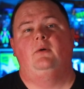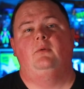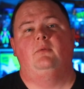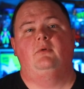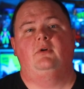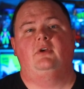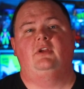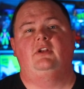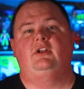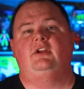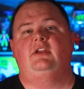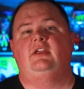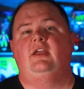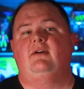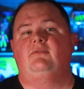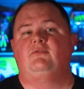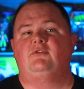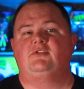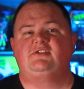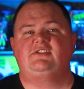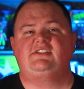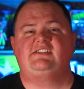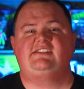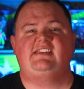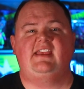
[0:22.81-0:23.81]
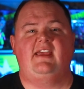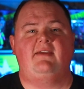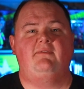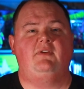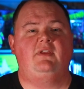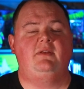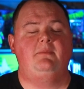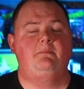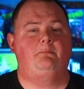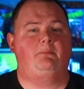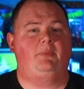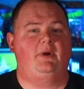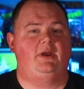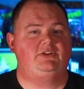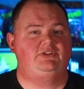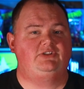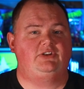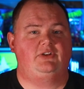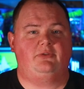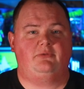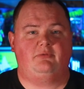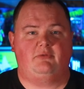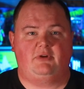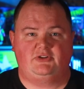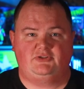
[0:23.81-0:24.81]
We're gonna cover 7
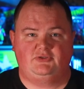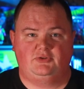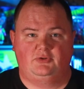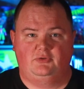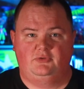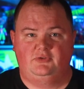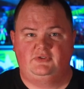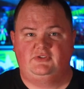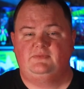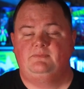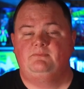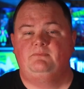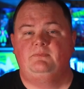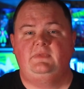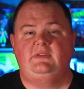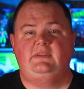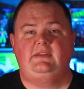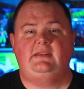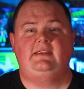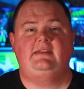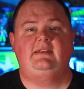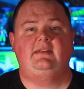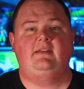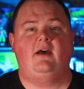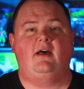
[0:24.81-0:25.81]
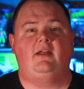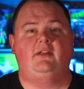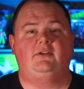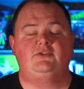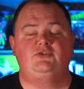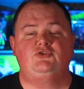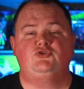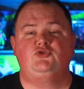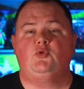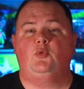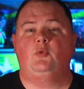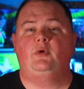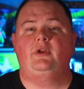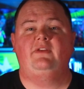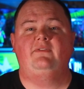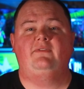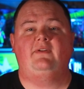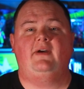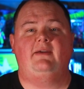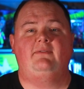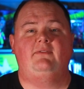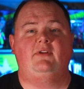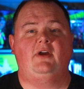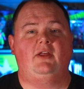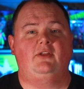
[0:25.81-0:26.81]
budget thresholds: $10,
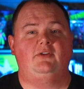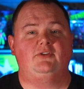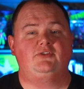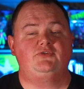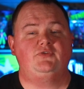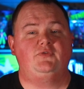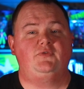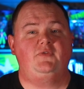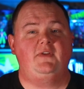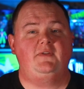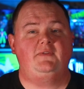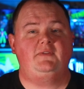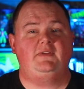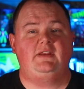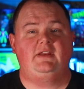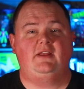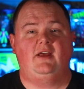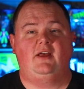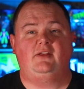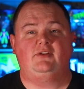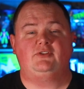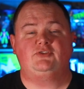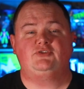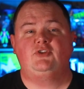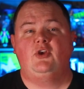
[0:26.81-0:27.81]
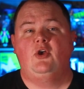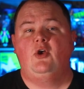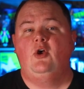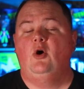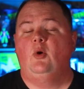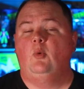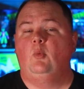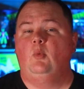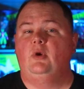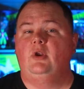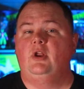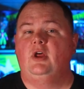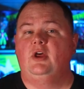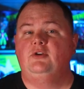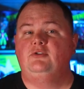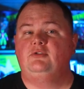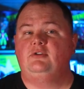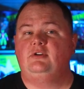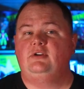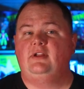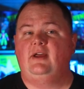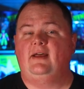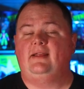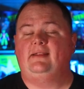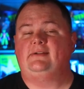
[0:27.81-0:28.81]
$25, $50,
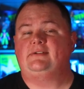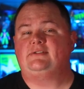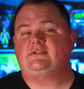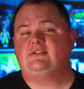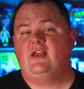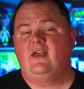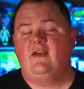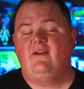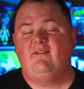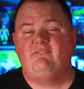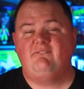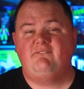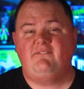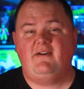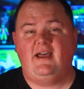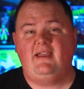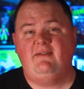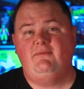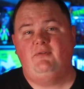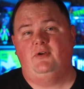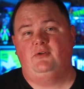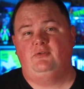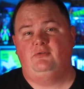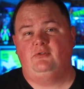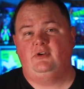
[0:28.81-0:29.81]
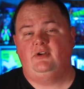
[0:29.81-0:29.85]
$100, $500,